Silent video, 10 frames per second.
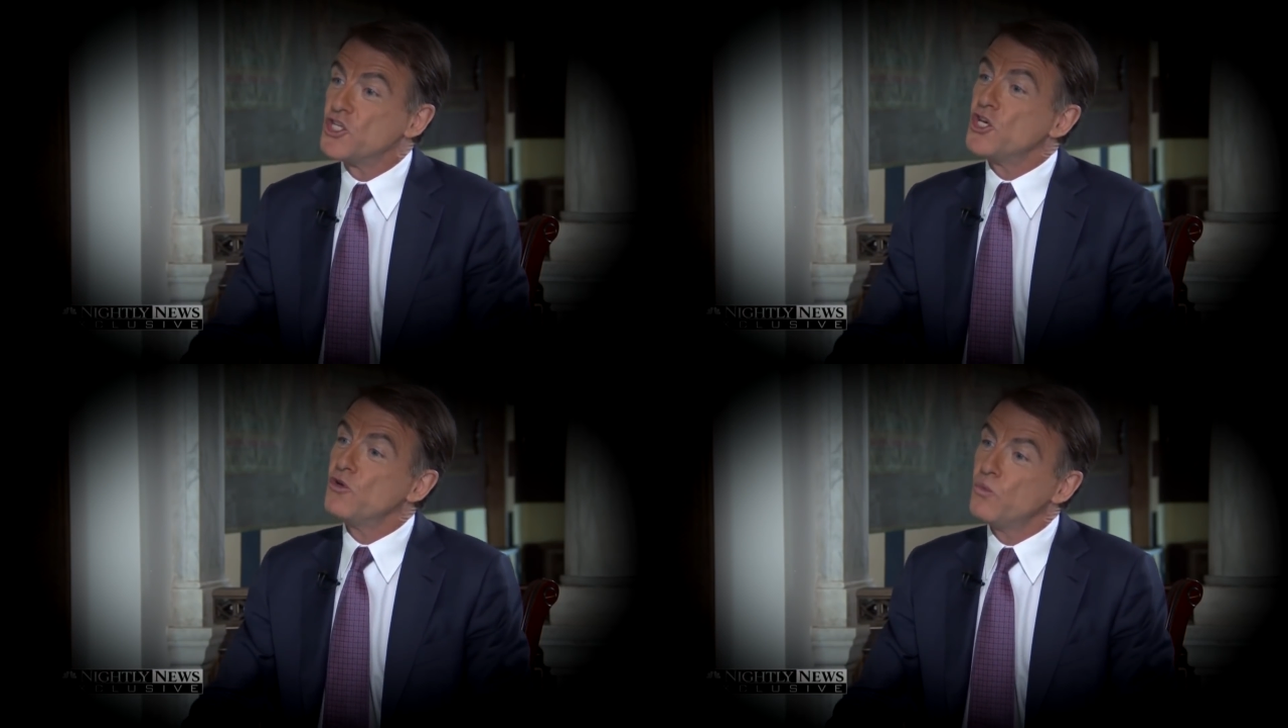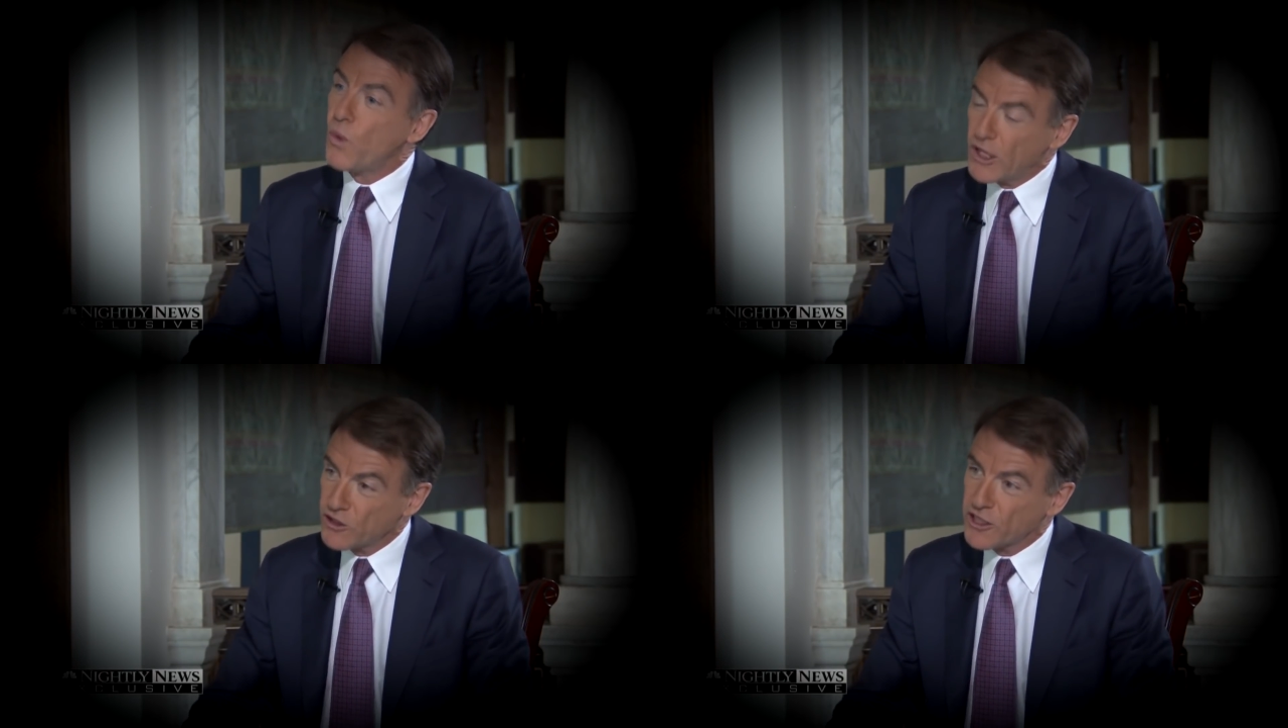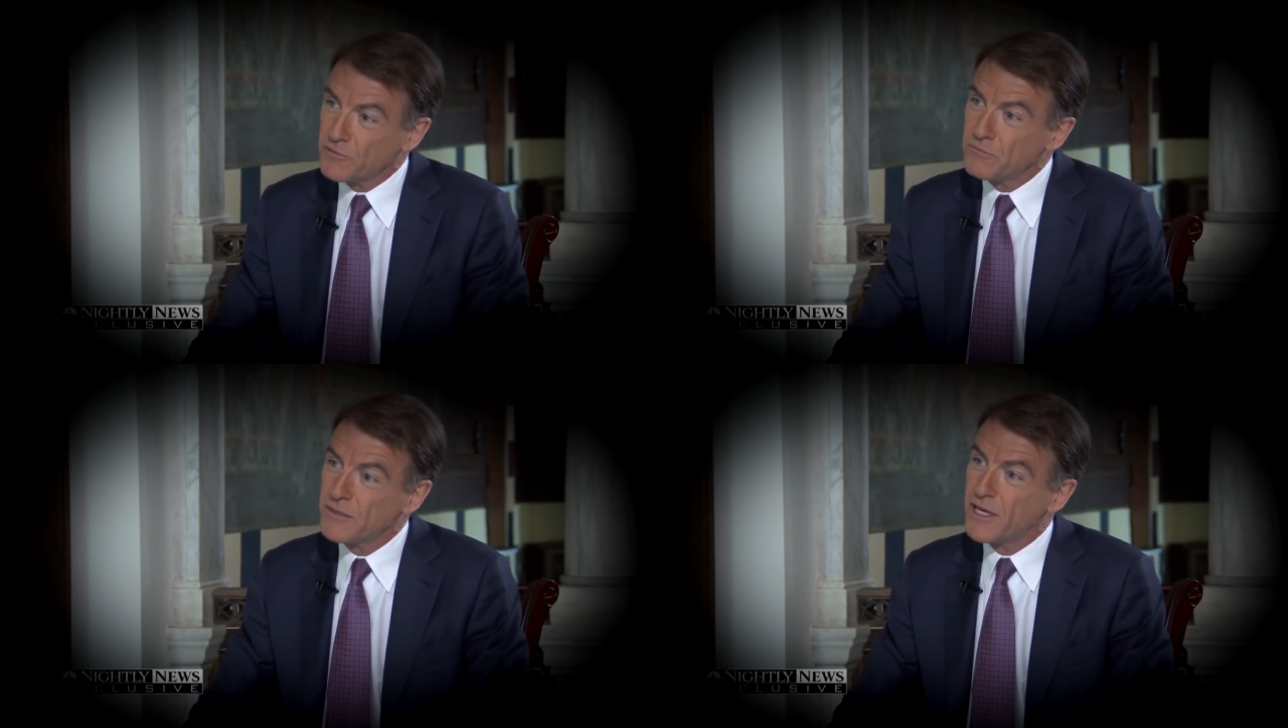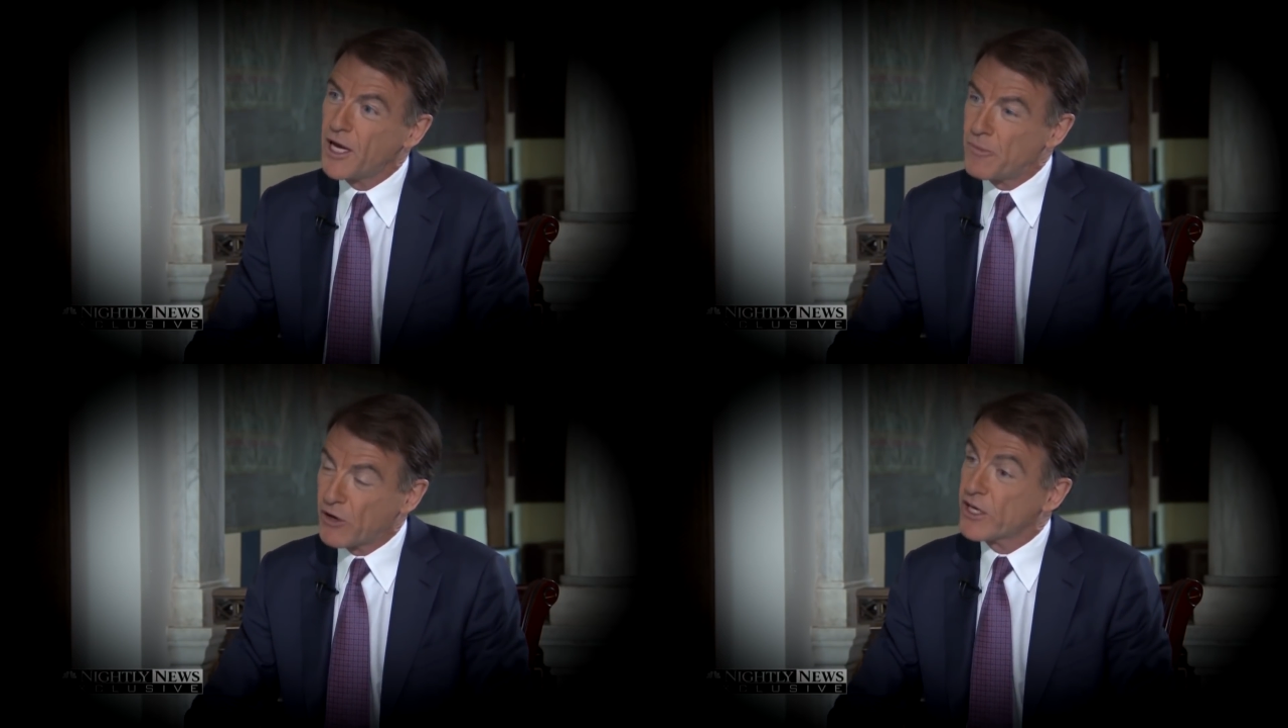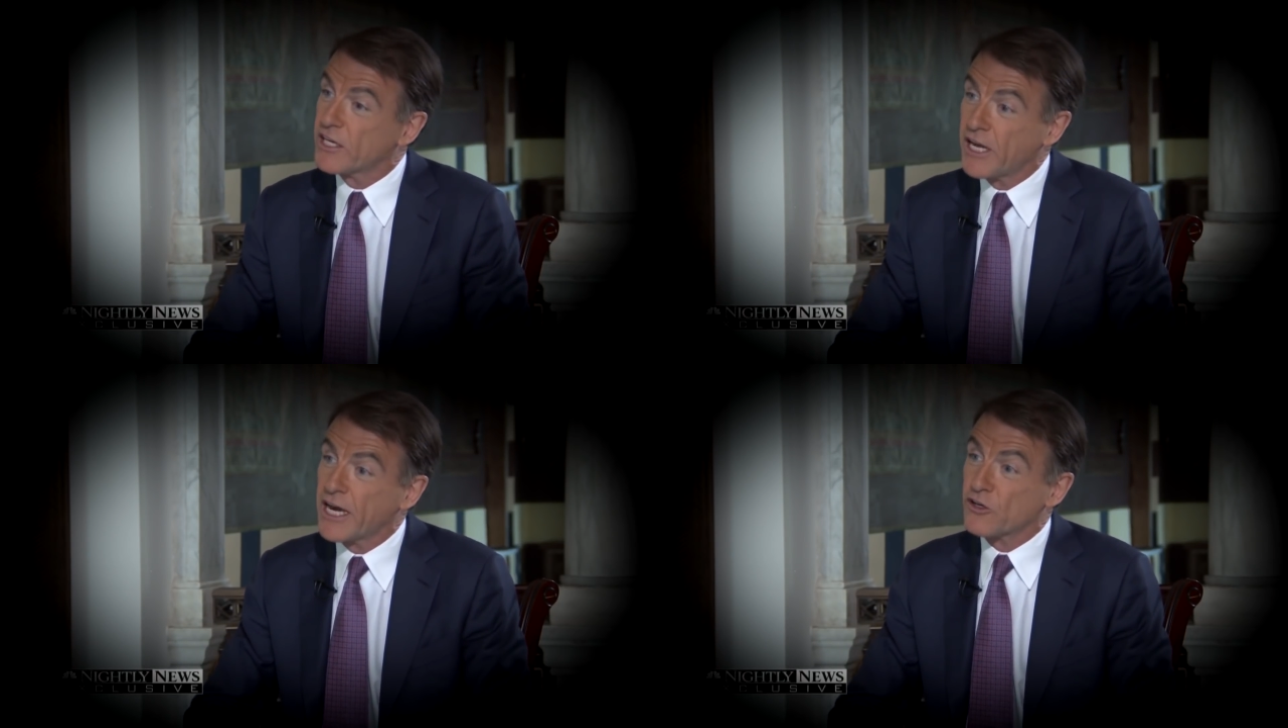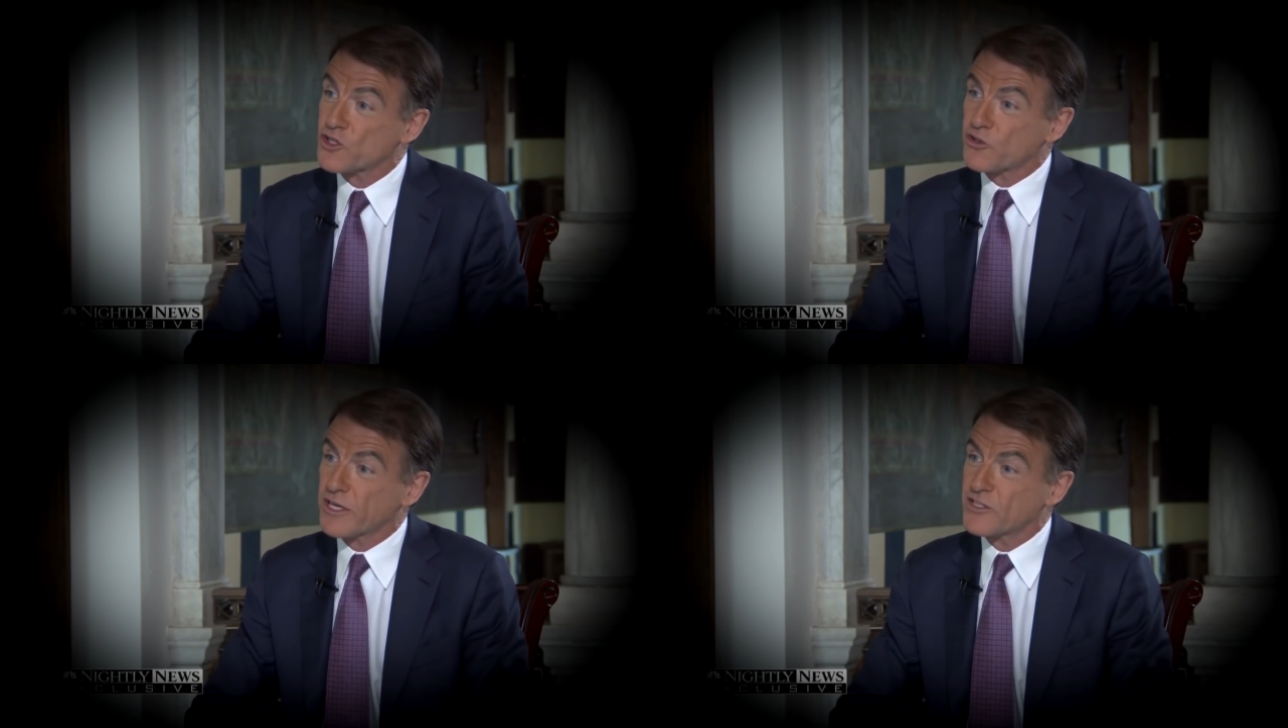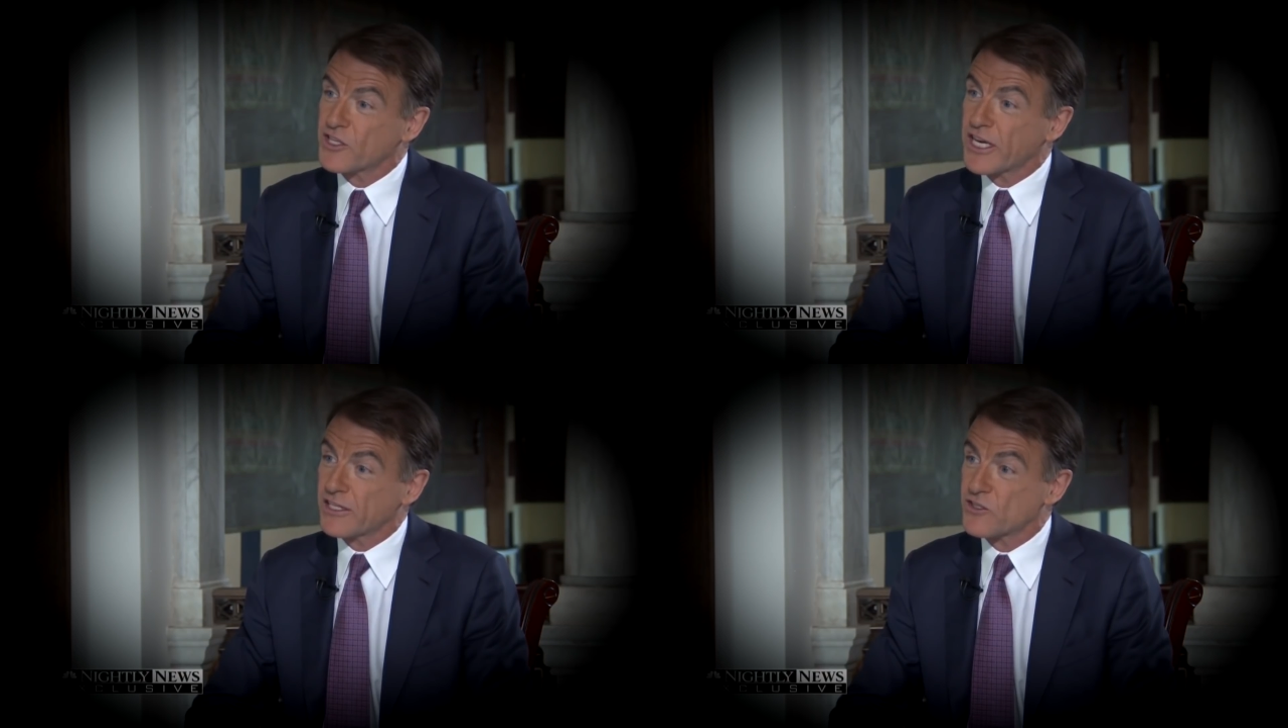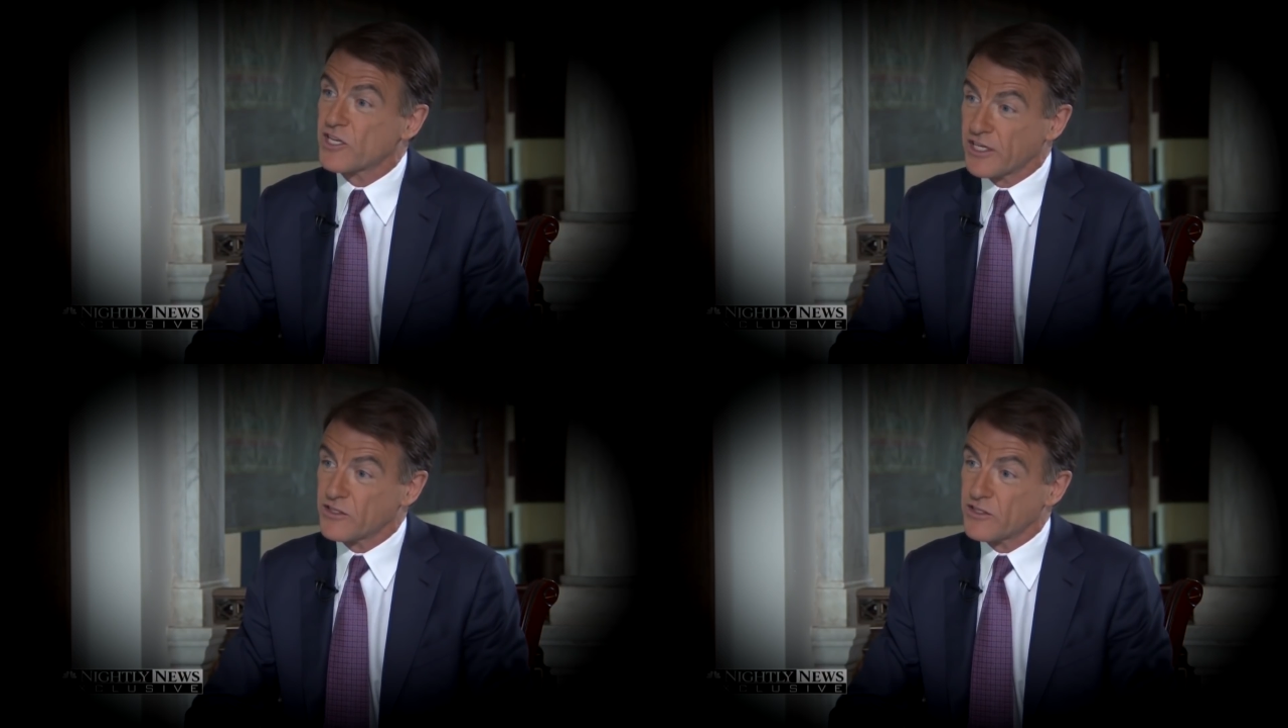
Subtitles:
Do you welcome American airstrikes against